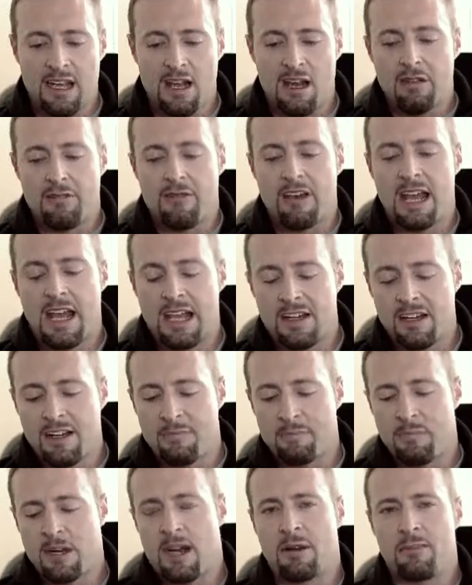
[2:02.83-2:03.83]
the overhead
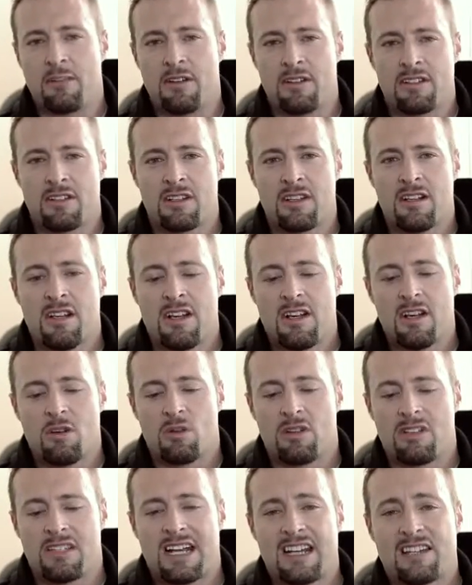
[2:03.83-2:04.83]
compartment
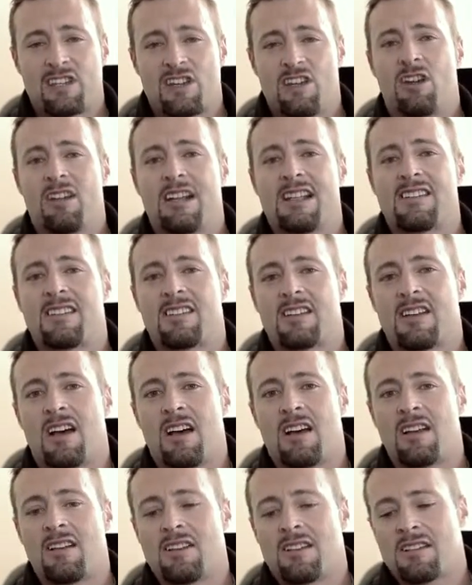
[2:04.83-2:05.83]
was actually on its
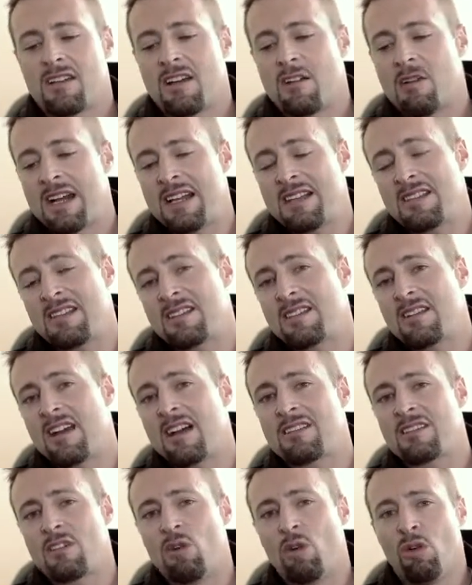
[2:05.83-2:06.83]
side. So it
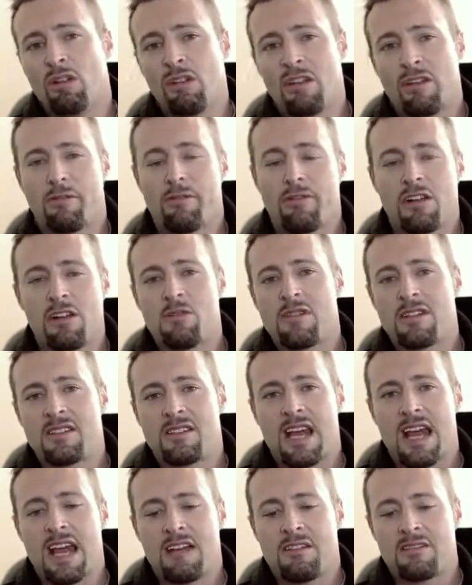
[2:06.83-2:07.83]
sucked all the
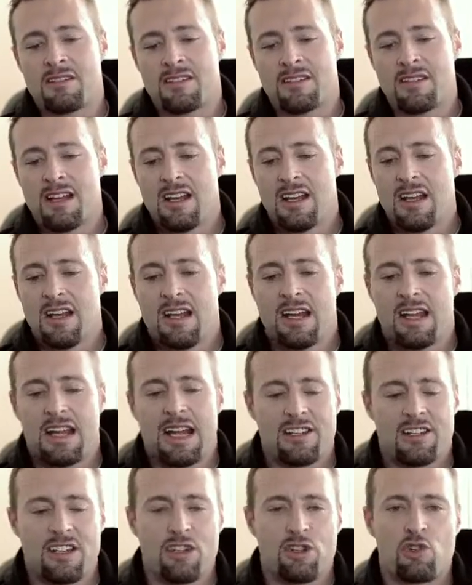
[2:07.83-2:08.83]
fluids out. It
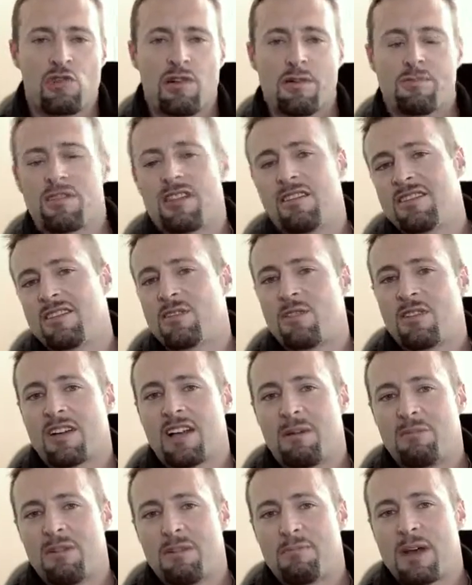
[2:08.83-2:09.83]
actually dripped onto a
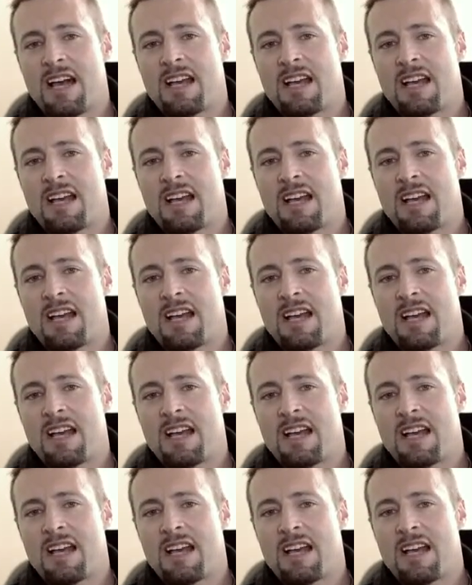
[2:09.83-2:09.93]
couple of